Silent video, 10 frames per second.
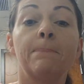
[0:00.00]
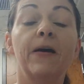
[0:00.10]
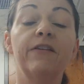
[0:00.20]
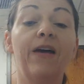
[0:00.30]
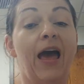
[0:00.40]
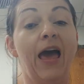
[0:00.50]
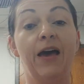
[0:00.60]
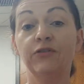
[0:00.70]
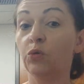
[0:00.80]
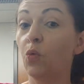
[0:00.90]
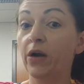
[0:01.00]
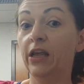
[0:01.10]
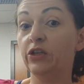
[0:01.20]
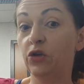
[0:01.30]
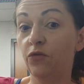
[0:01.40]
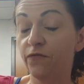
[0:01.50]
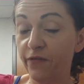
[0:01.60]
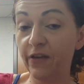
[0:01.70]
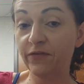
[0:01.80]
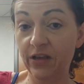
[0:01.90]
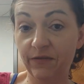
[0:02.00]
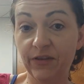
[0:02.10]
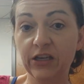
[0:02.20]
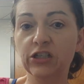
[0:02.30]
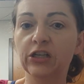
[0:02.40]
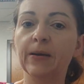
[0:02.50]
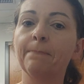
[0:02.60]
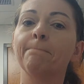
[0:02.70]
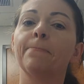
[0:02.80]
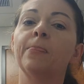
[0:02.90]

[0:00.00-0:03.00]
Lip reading: But if I have 20/50 vision,